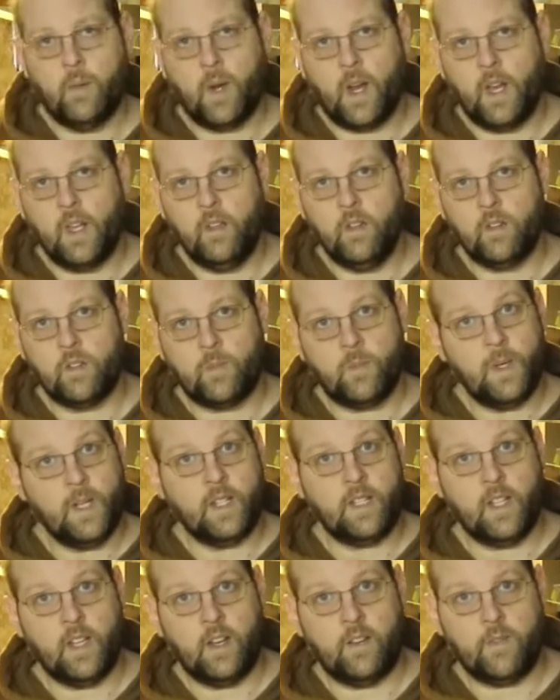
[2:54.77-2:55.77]
use
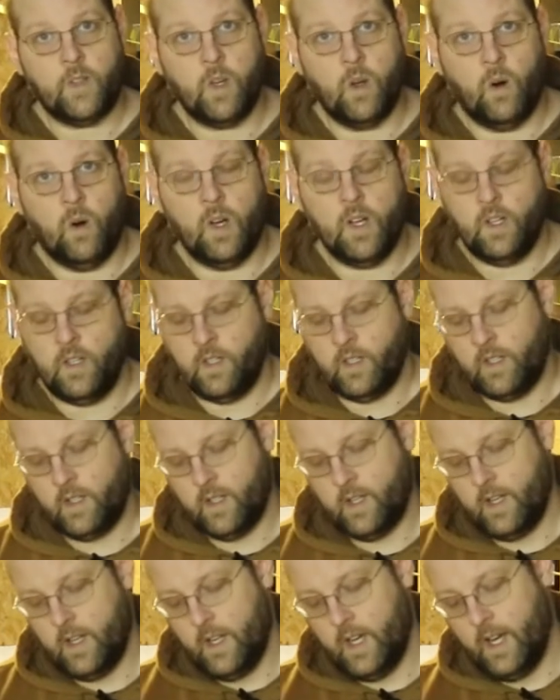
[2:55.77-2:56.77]
PTFE oil.
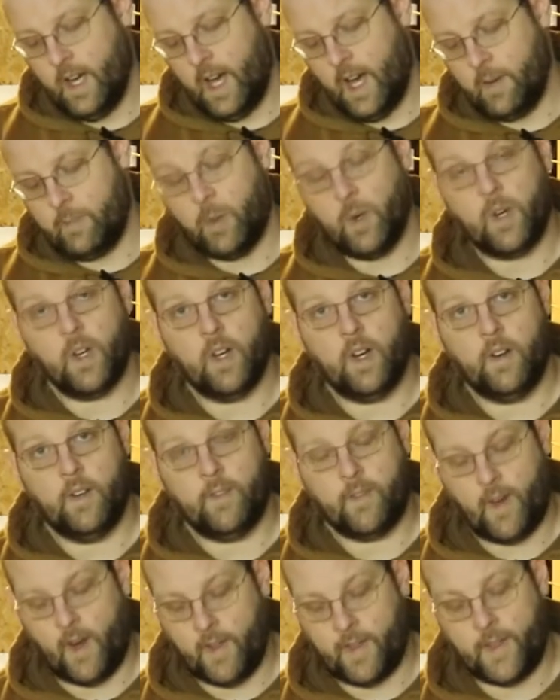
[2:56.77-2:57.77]
I put
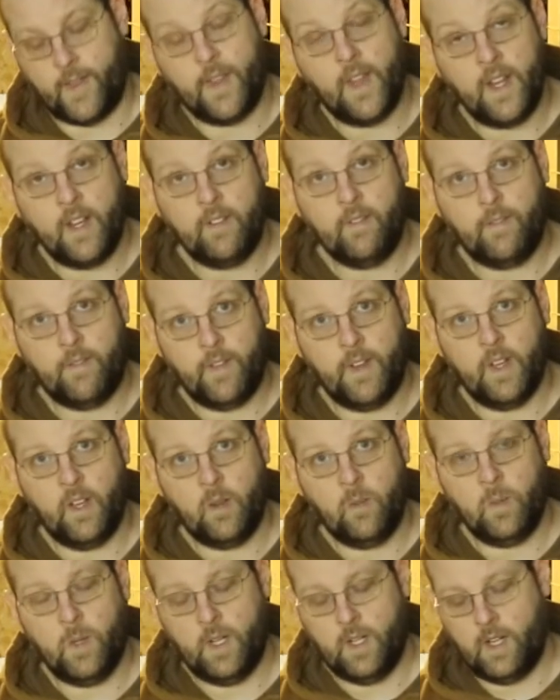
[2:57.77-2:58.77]
a thin
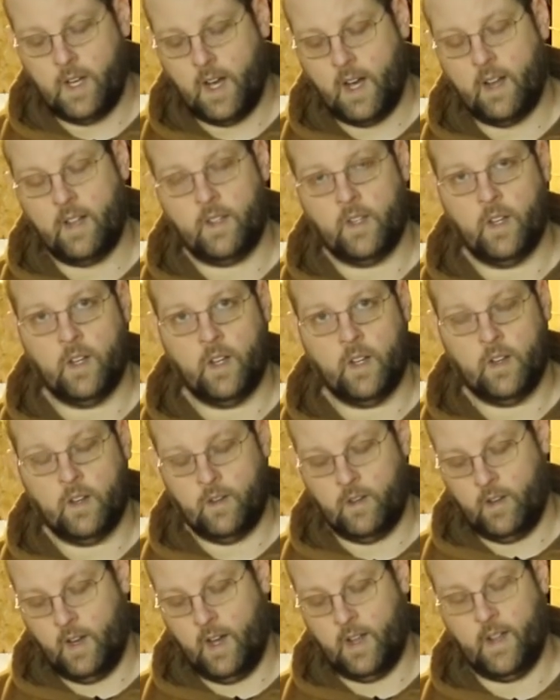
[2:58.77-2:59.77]
film on the
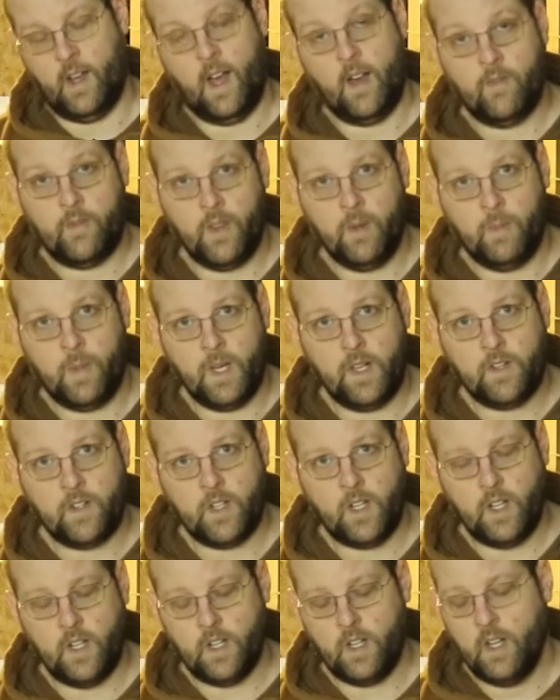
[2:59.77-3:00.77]
FEP
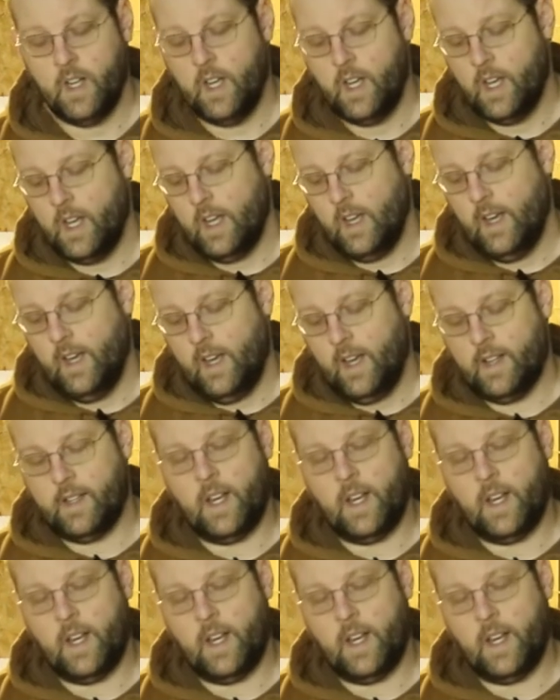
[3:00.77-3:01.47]
sheet, and that